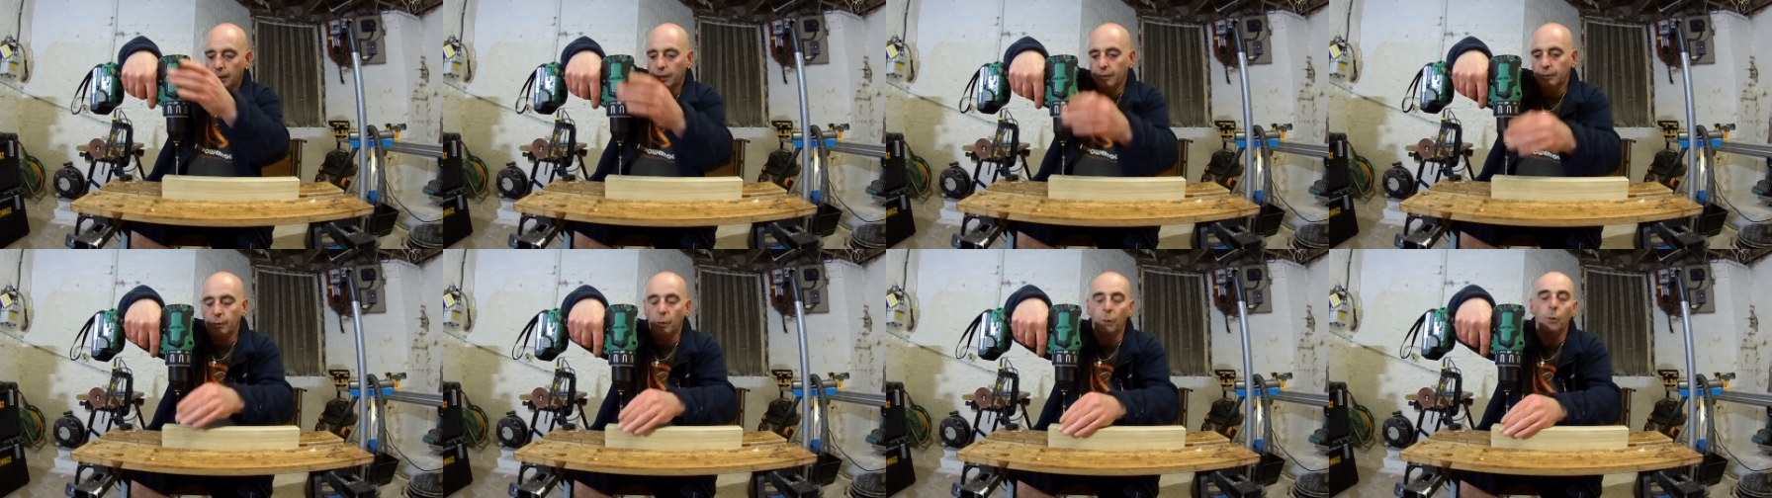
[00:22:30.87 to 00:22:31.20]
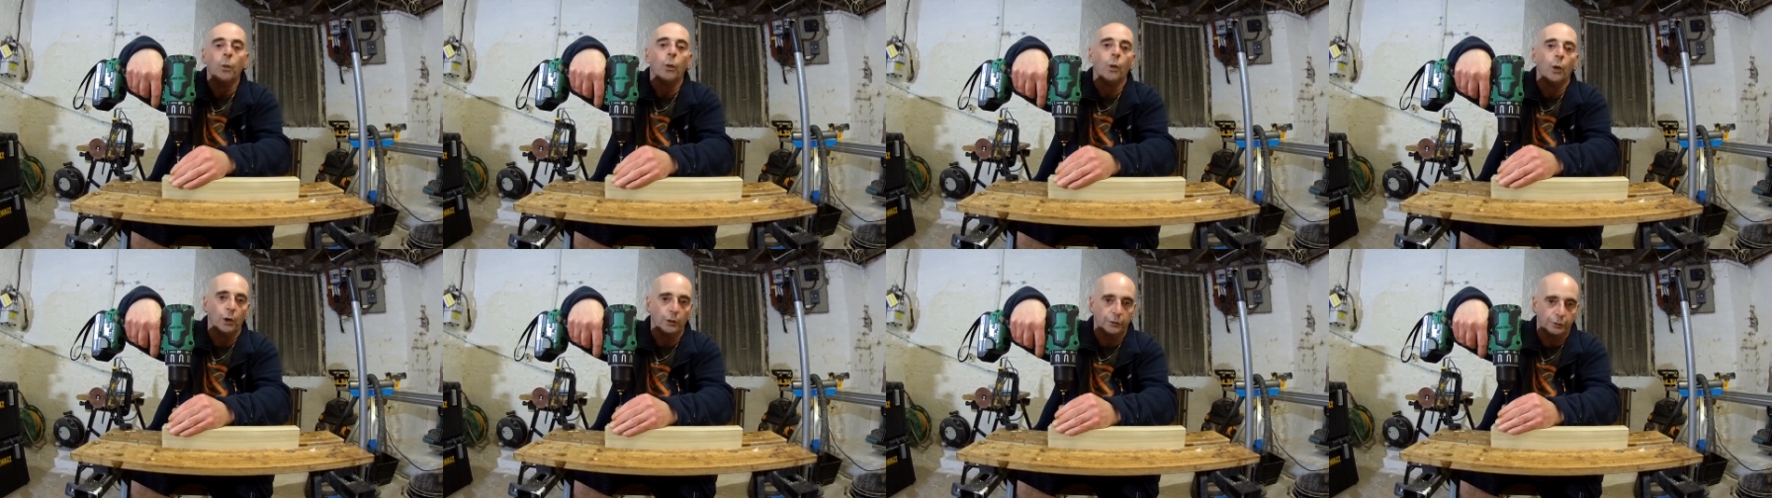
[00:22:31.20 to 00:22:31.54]
There
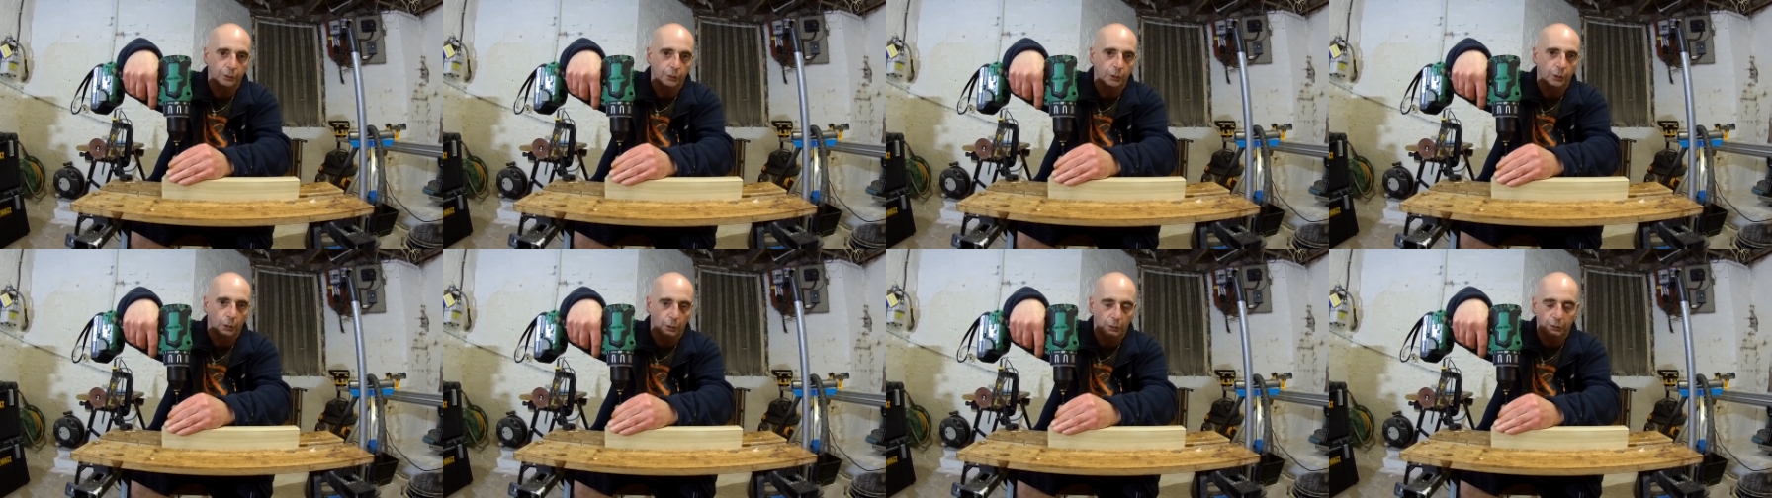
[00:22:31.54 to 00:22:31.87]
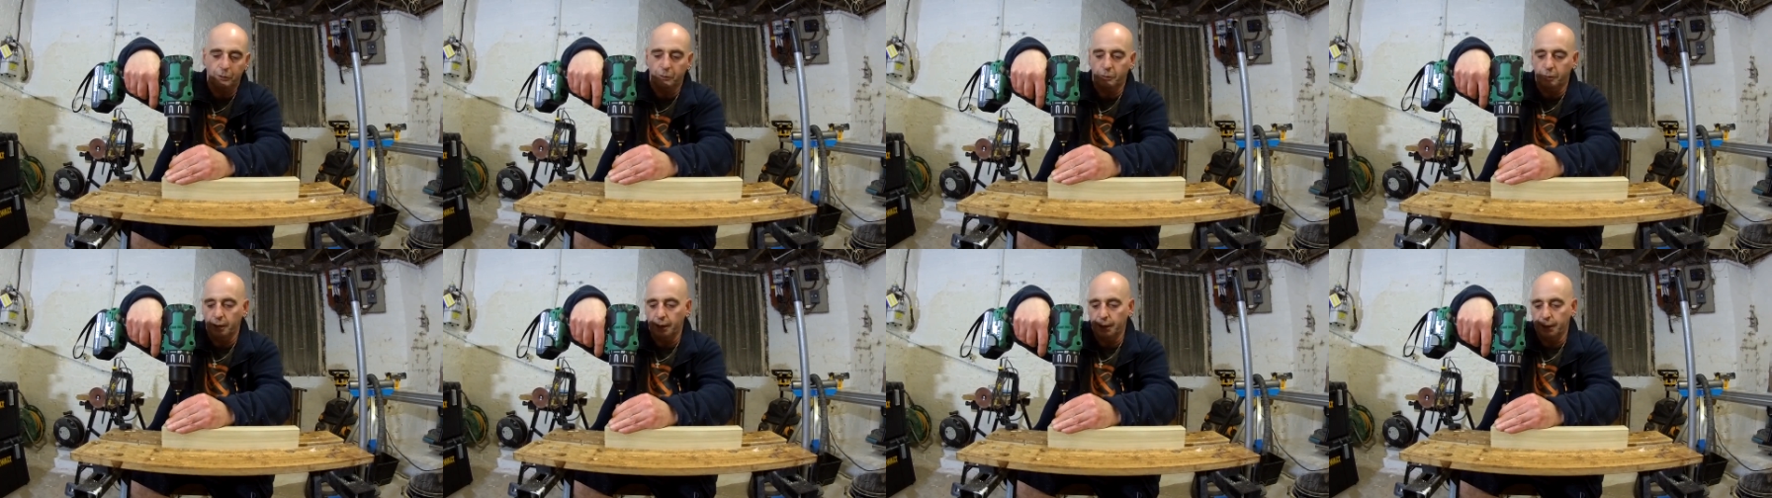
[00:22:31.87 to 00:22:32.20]
was
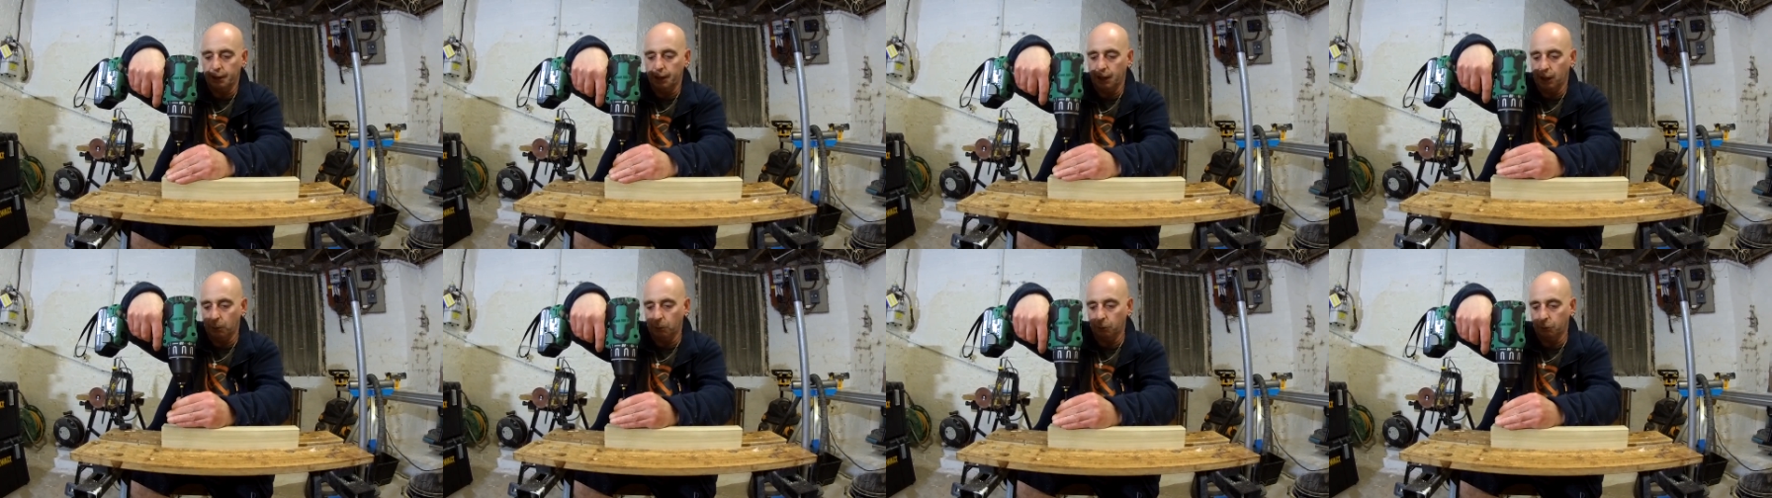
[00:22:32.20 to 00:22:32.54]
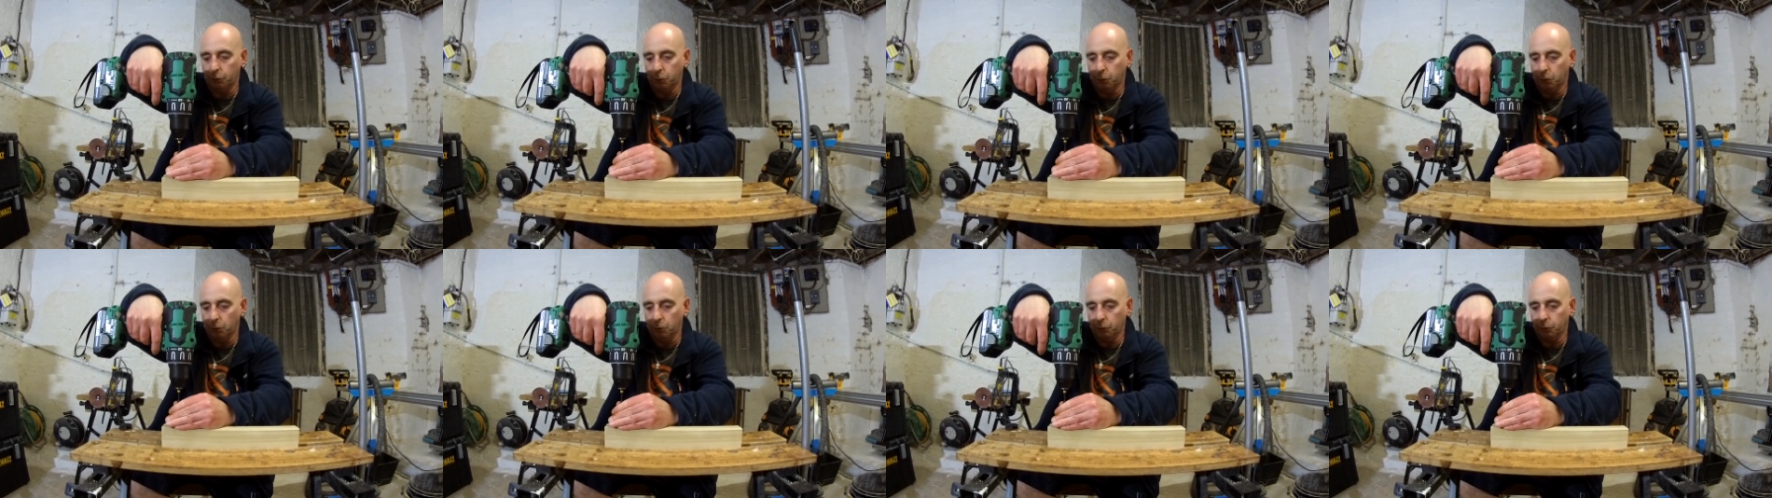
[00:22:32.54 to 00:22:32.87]
knots there, and that
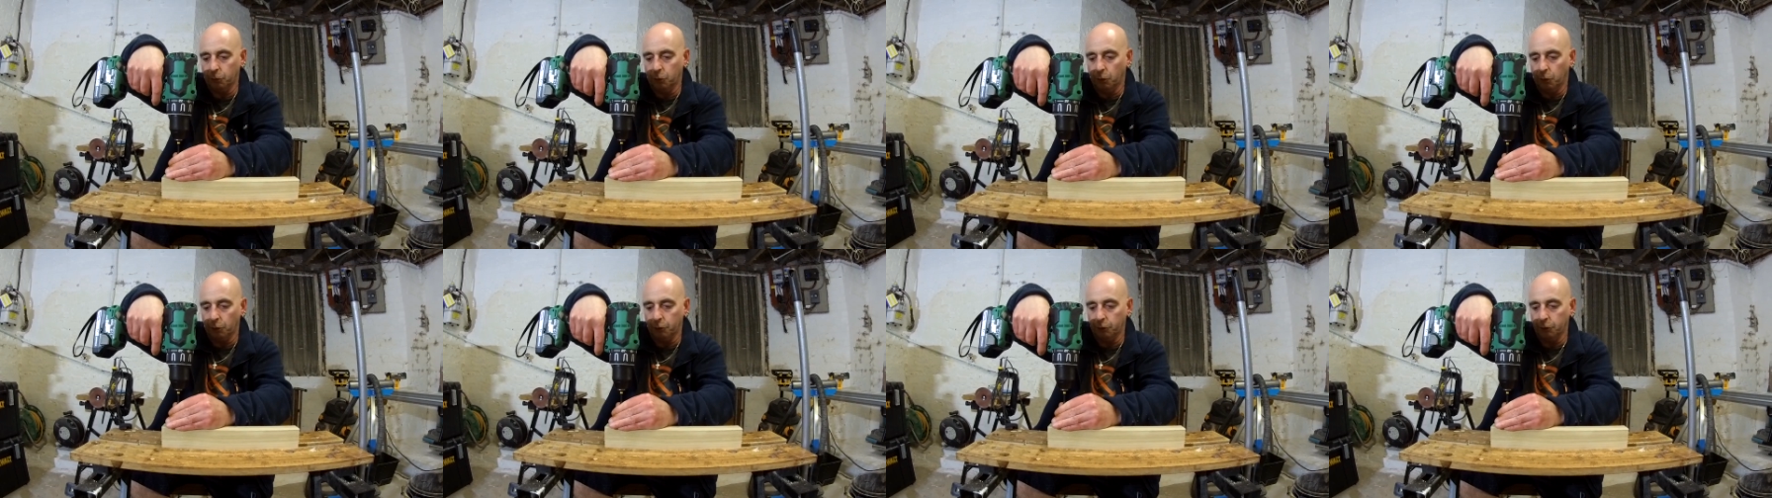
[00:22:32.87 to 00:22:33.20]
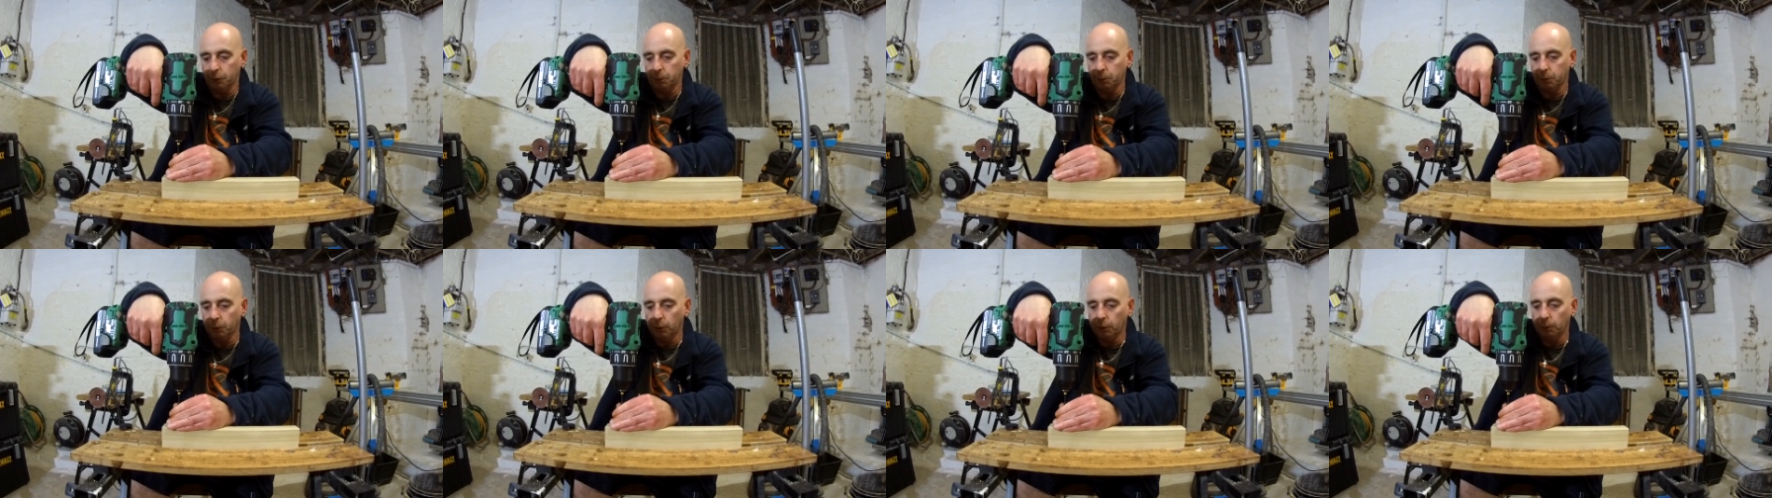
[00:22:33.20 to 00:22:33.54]
was what was causing the
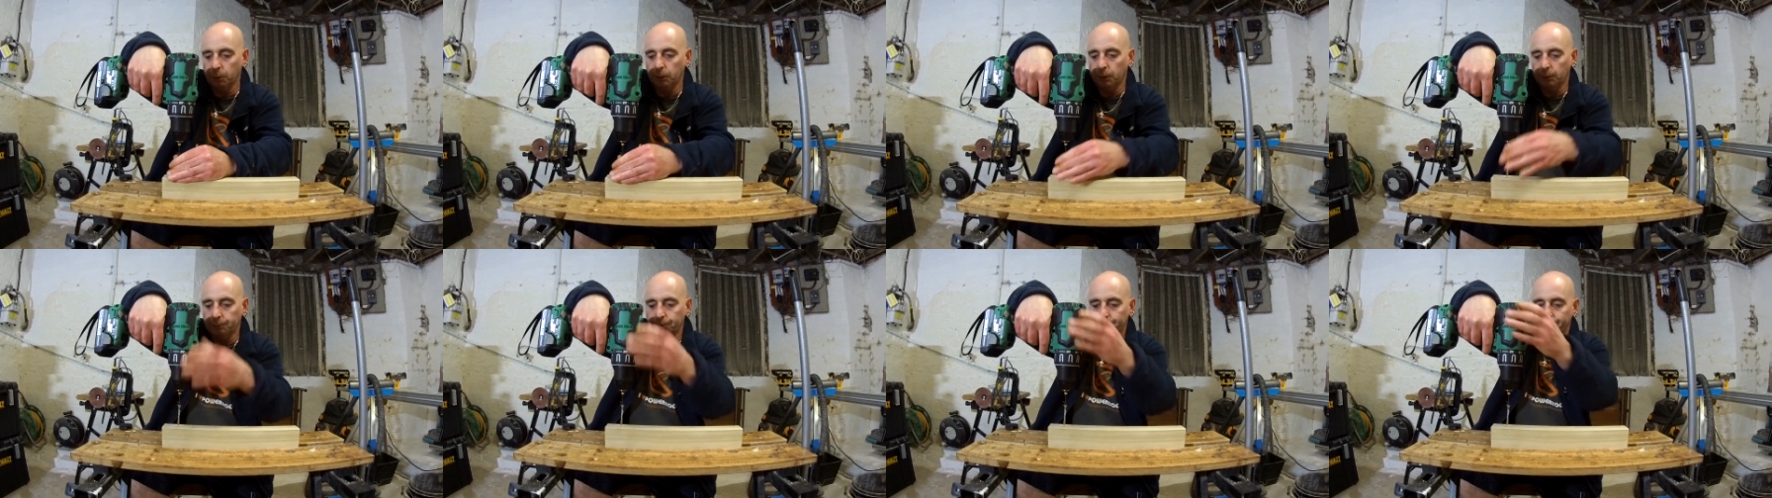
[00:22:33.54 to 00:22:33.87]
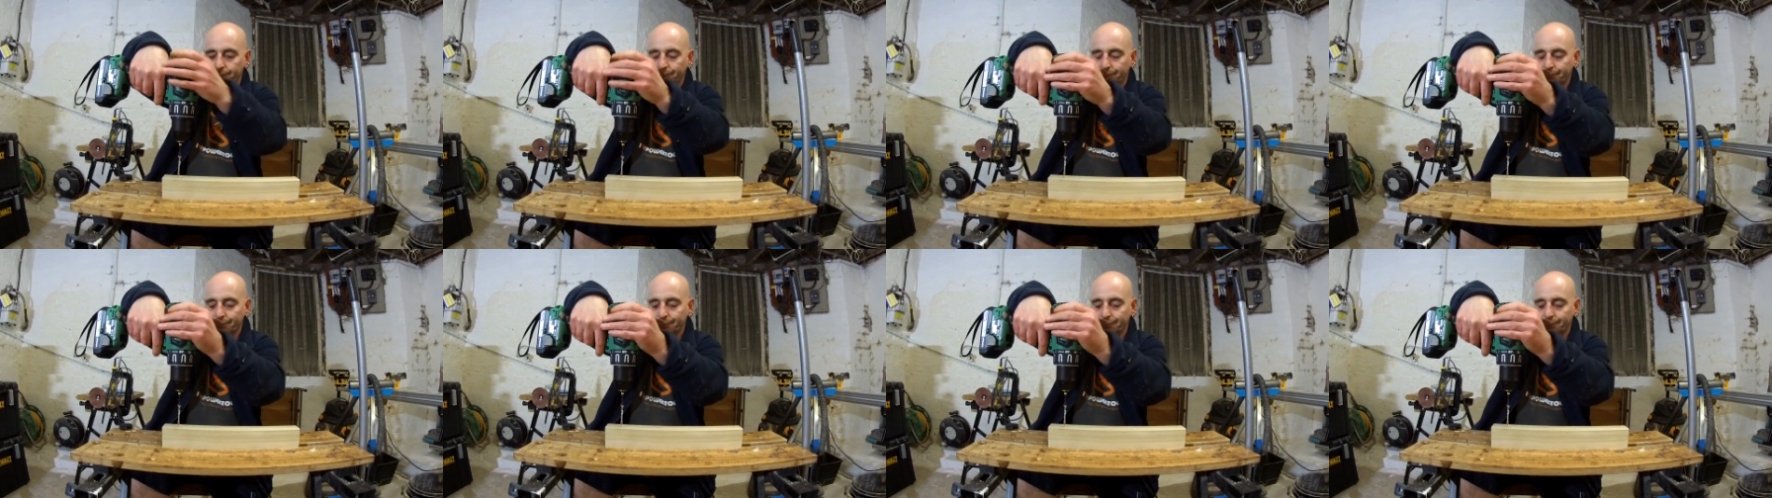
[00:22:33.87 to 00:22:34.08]
problem.